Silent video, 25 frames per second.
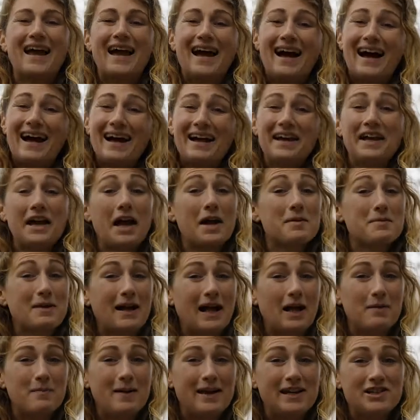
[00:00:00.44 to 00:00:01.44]
Hi, I'm
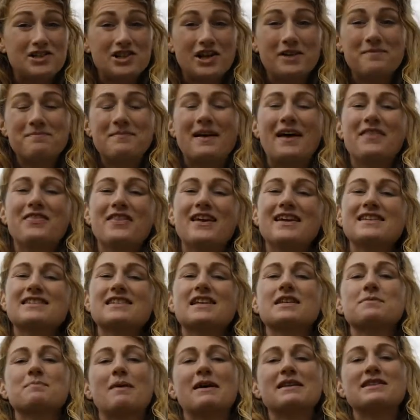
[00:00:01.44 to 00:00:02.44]
Carl Major, and this
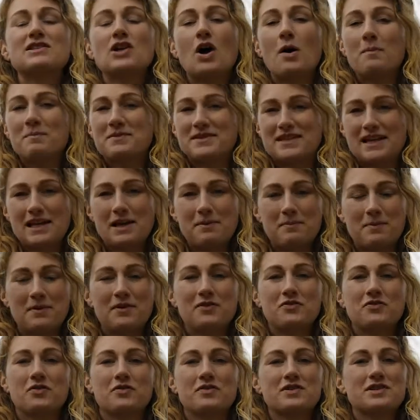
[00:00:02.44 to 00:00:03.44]
is my top tip
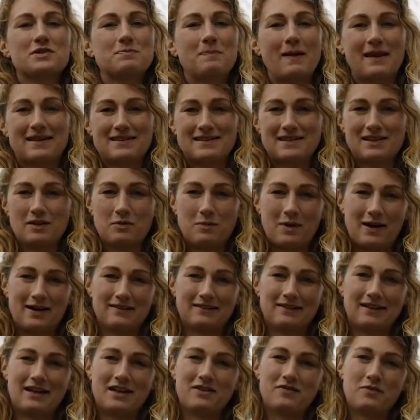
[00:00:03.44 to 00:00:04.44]
for respecting the
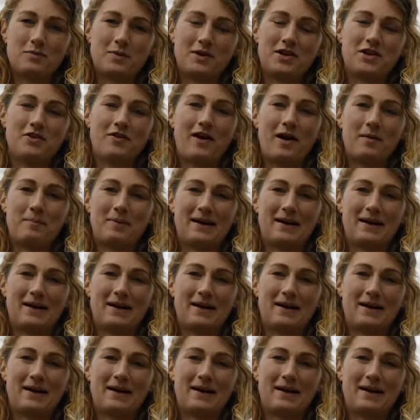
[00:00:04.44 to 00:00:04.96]
wildlife when you're out